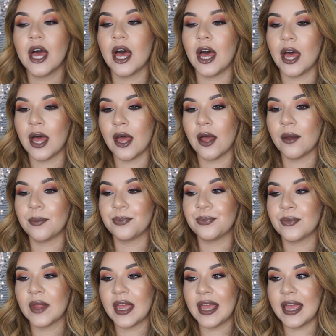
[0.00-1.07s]
And
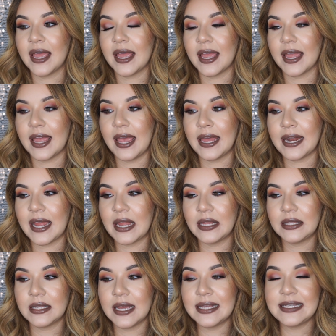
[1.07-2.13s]
I
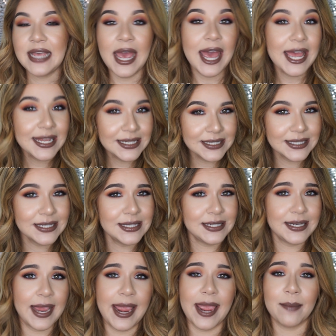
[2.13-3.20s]
intend to
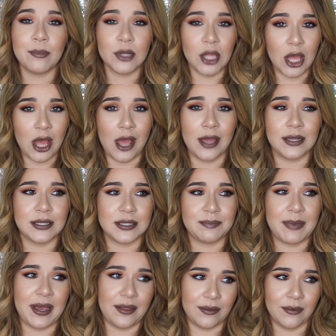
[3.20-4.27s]
stay blonde,
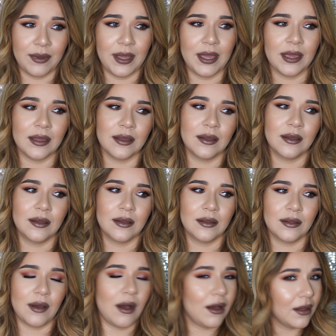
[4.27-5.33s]
by the way,
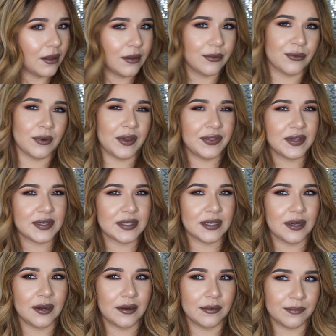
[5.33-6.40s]
all throughout this
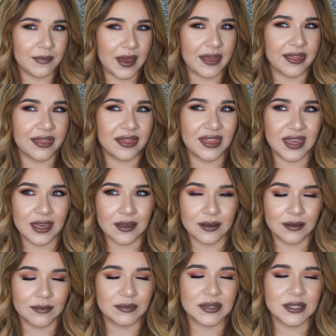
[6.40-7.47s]
year. I think,
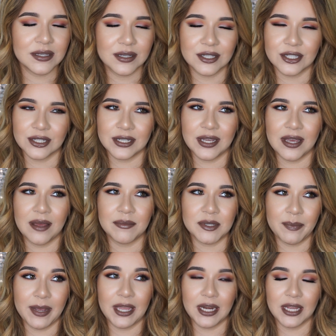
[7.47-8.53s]
I'm still not sure yet, I'm
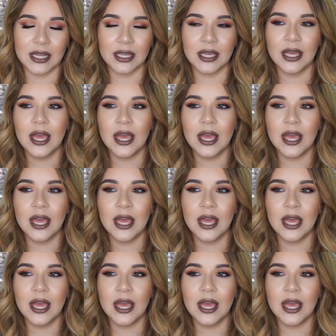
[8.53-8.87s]
debating.